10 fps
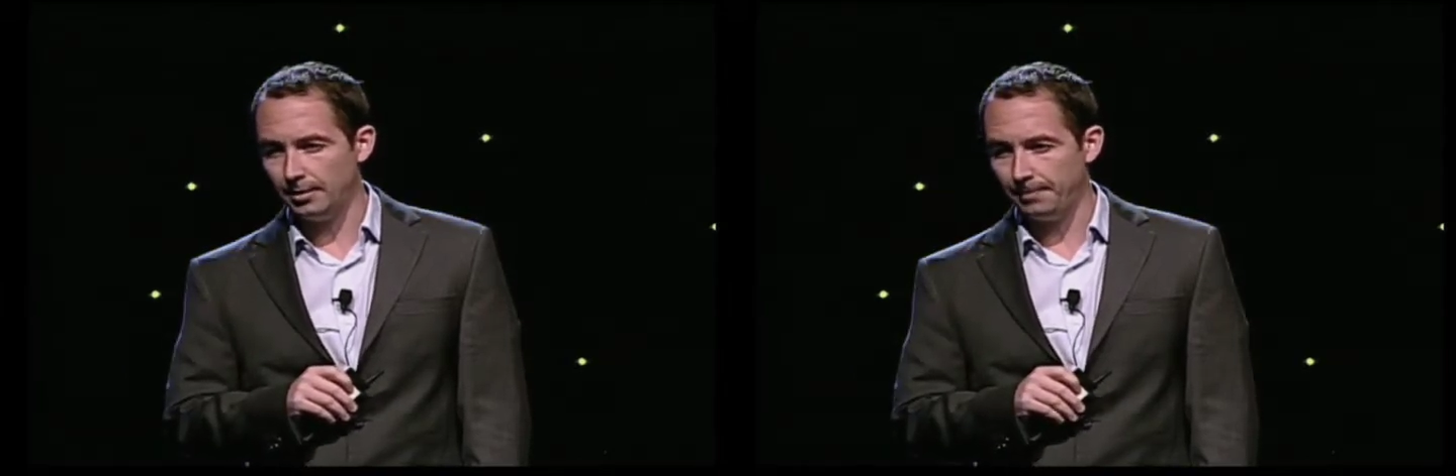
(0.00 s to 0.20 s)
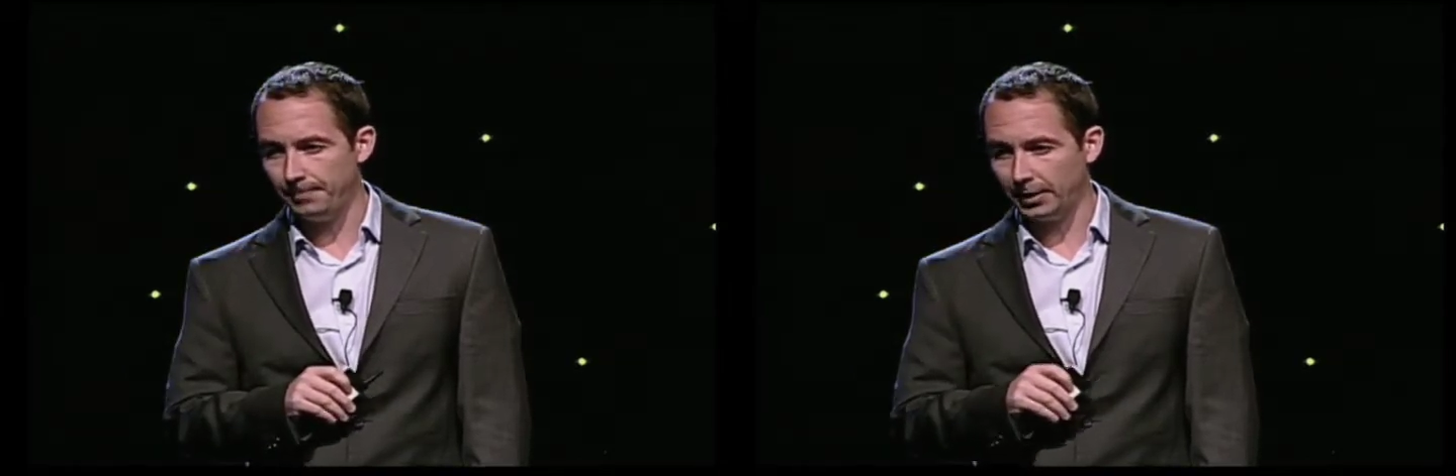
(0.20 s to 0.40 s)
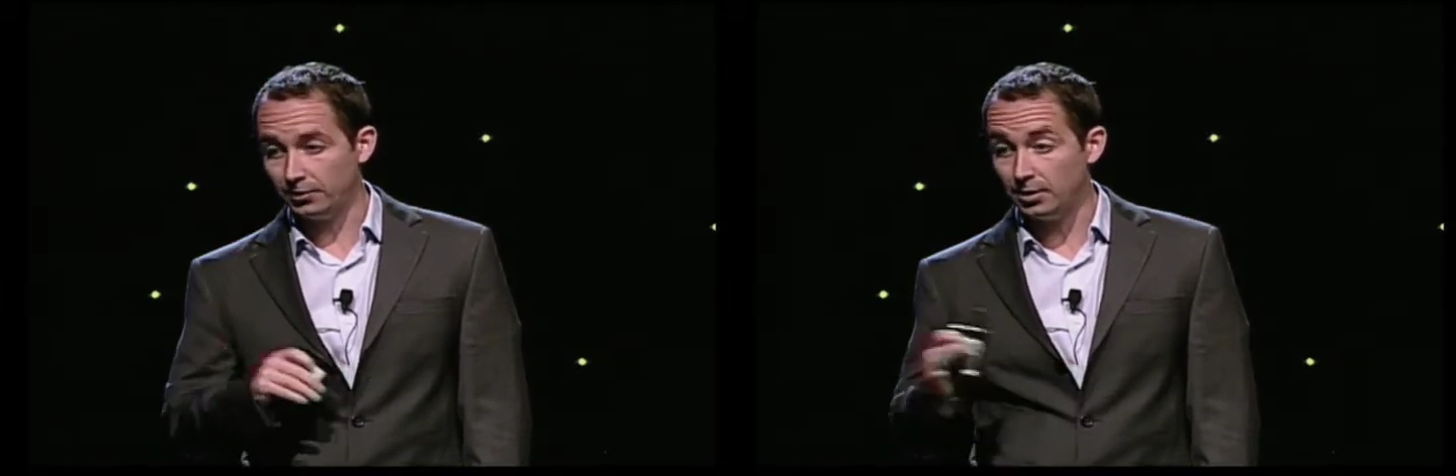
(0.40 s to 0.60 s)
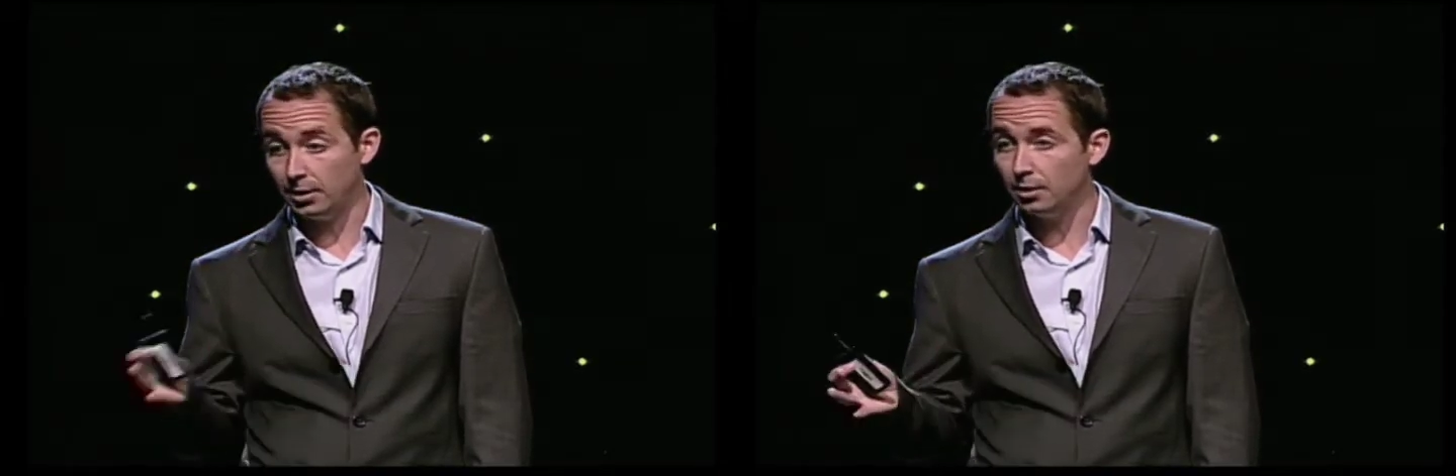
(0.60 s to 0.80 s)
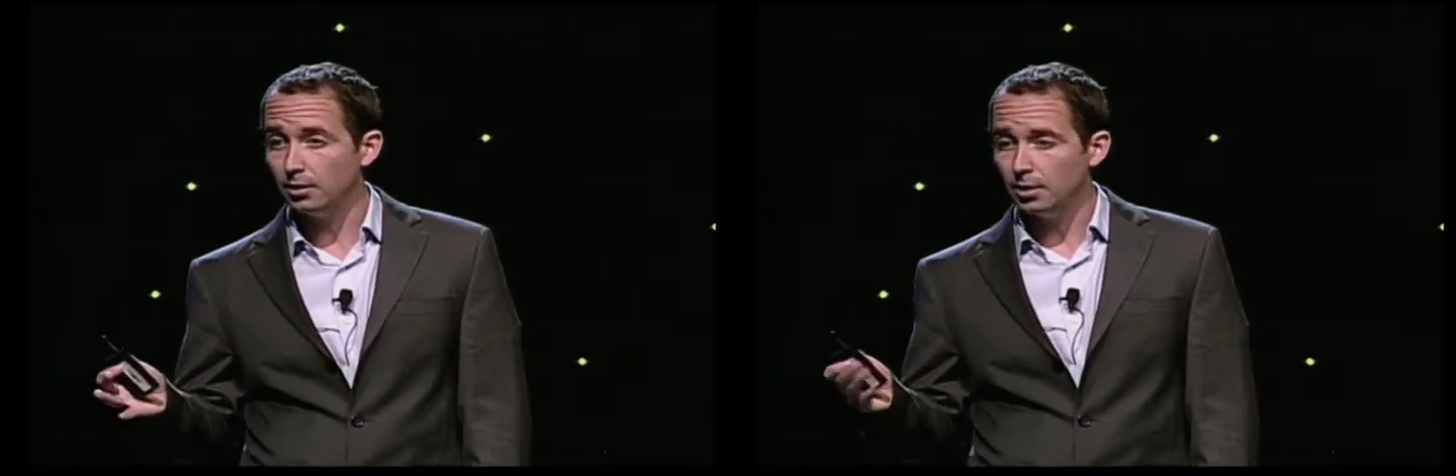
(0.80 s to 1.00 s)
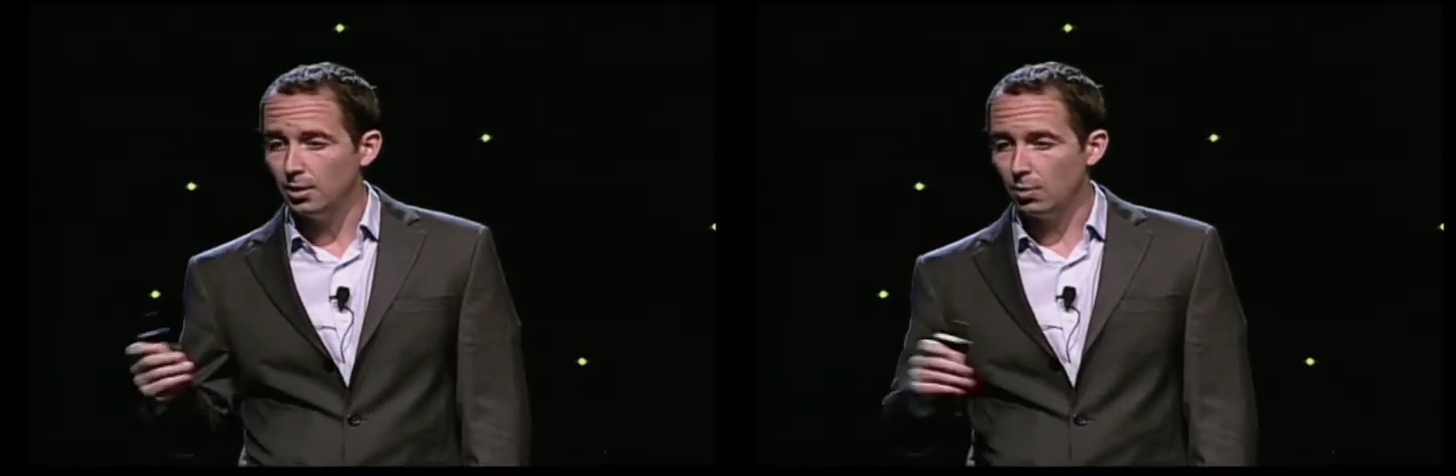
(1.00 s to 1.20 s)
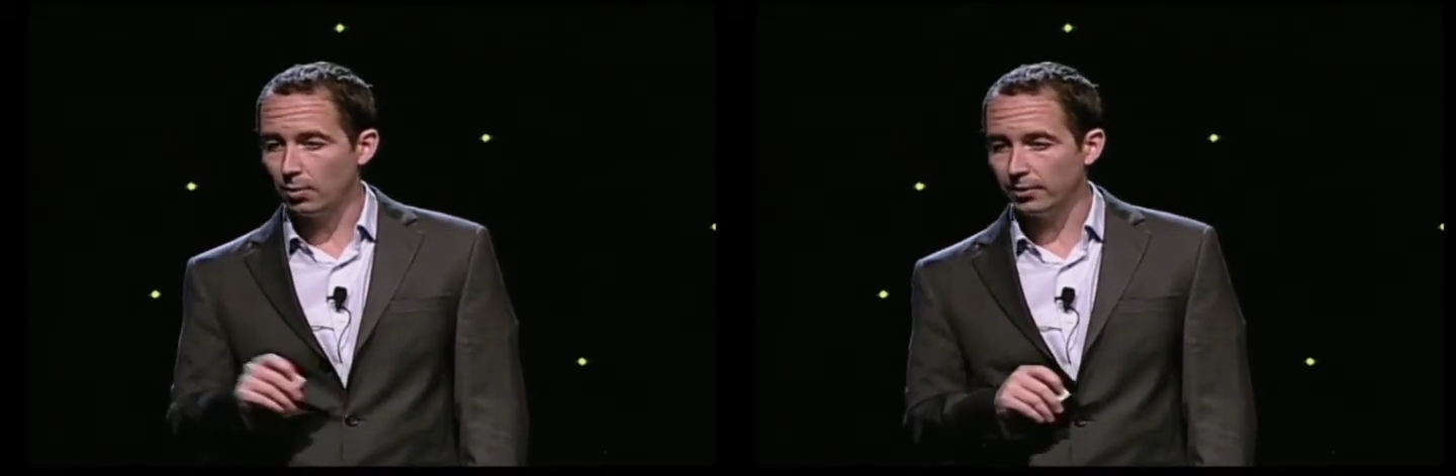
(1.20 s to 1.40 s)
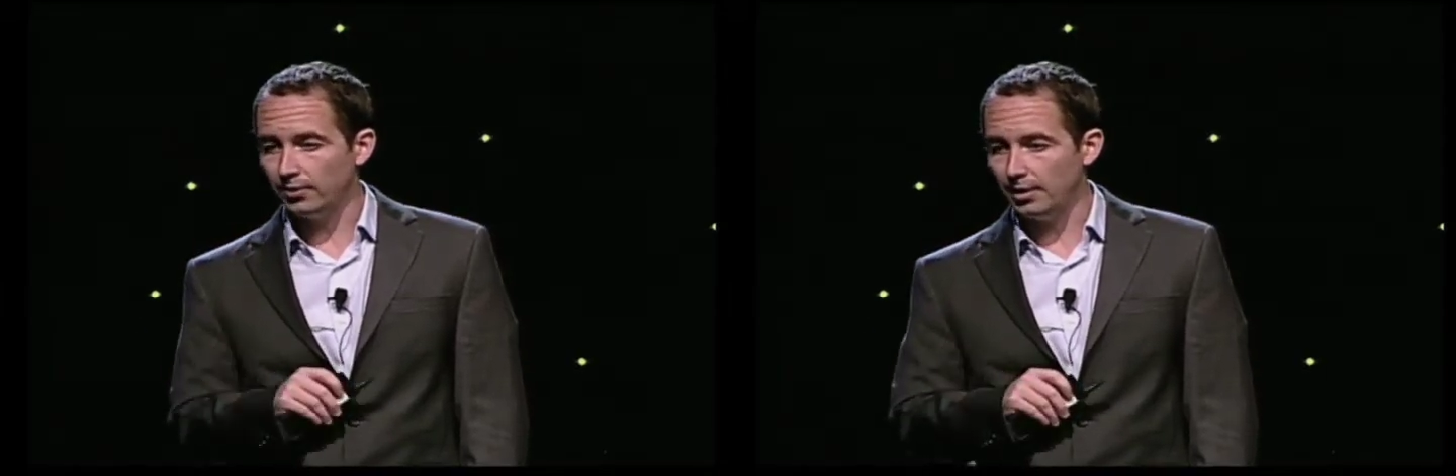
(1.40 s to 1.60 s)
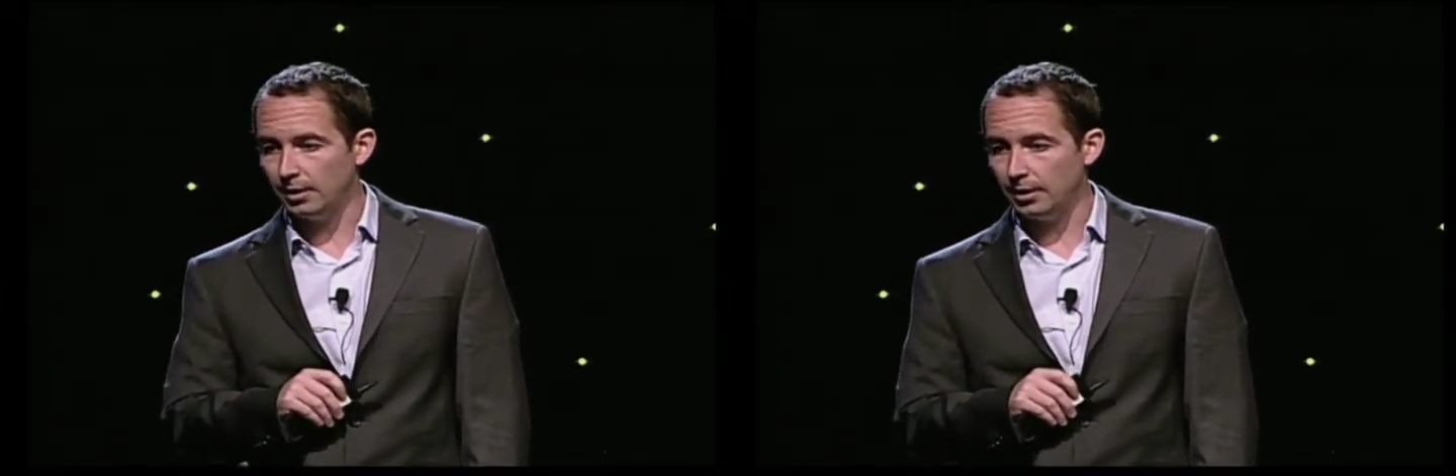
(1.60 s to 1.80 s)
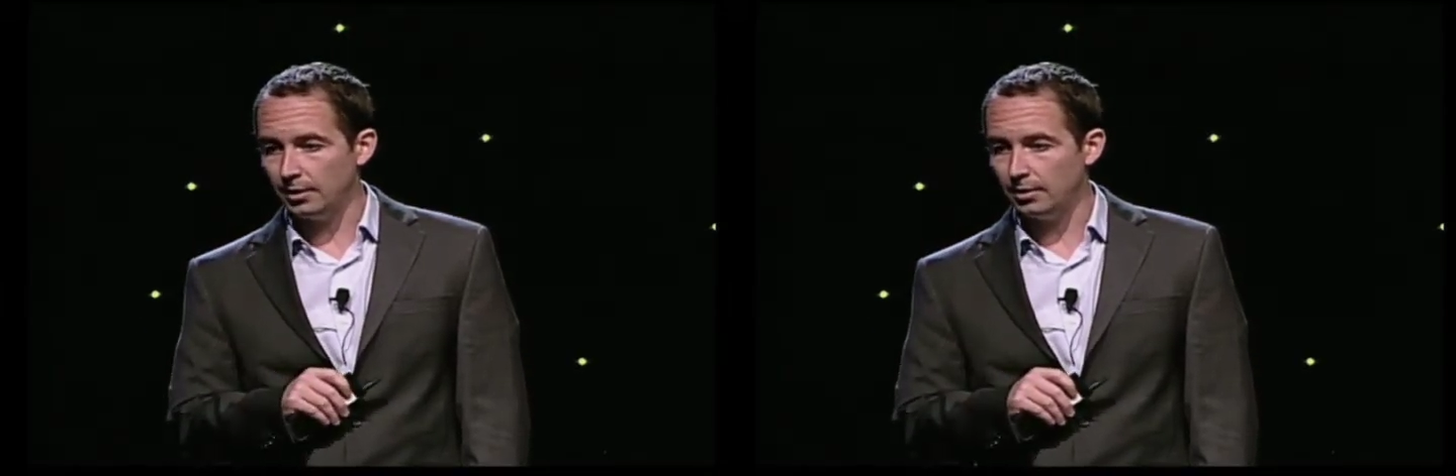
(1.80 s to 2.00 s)
exceed what we're seeing
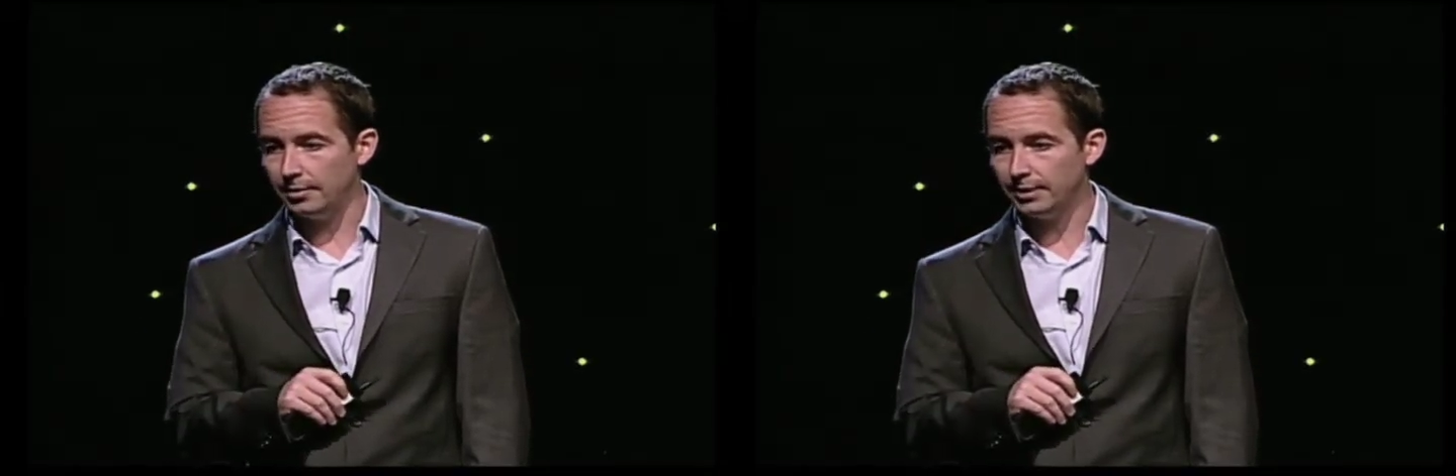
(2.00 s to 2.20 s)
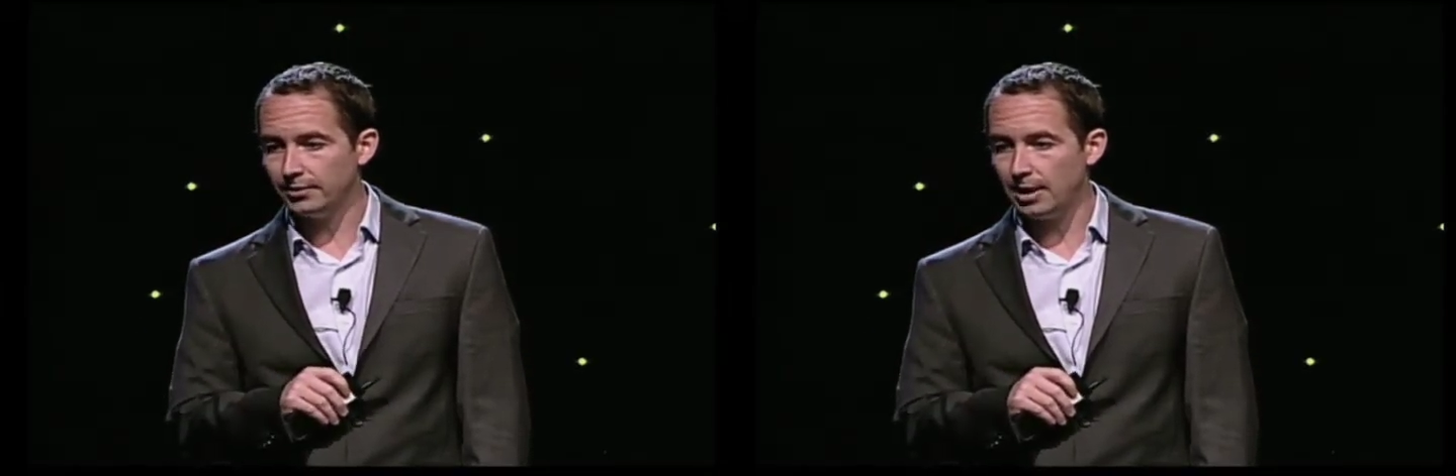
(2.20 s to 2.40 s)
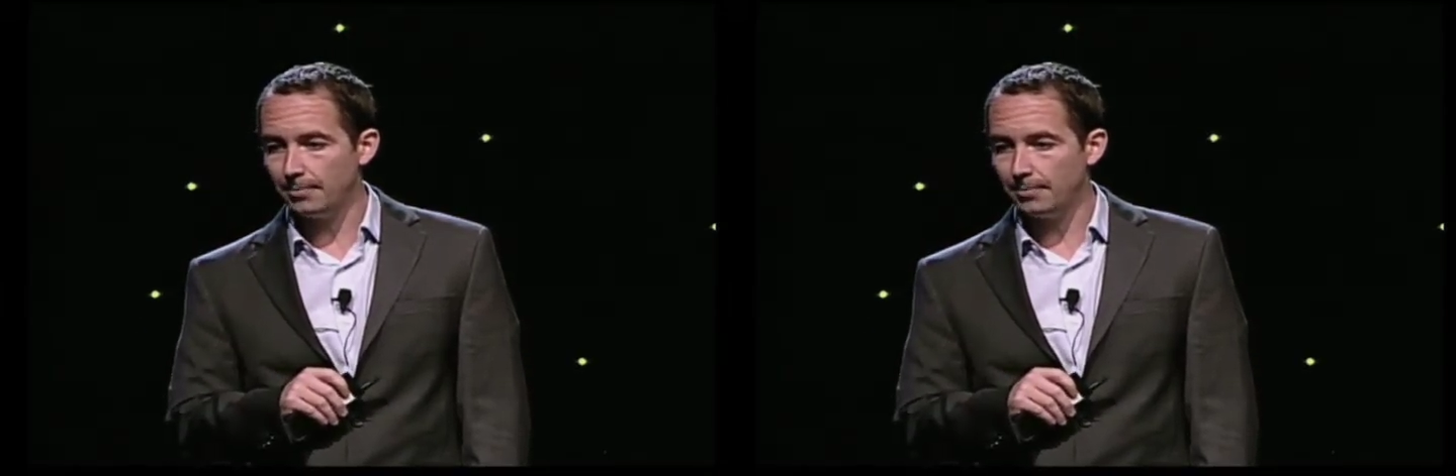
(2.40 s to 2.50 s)
in desktop